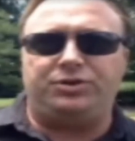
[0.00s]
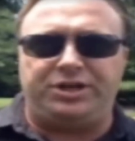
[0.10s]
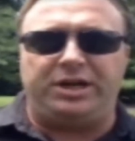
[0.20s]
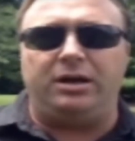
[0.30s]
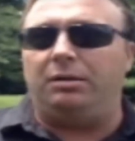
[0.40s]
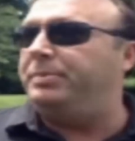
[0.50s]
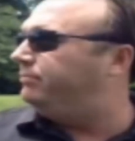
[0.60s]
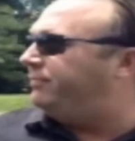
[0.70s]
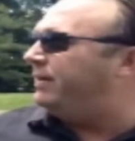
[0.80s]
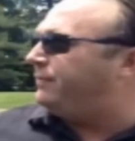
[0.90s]
uh,
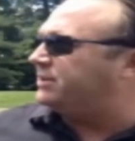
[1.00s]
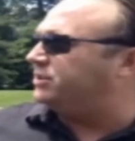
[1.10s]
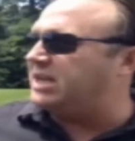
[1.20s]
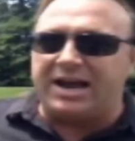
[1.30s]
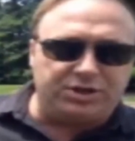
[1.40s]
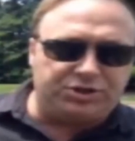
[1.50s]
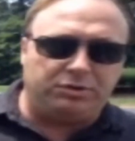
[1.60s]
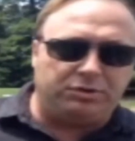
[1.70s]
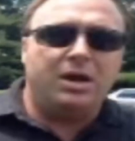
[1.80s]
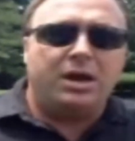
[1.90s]
shill. But
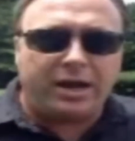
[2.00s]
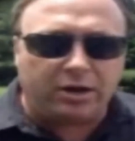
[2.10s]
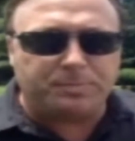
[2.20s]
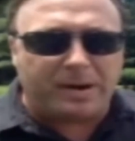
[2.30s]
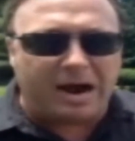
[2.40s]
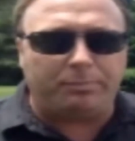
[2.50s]
that's a side issue.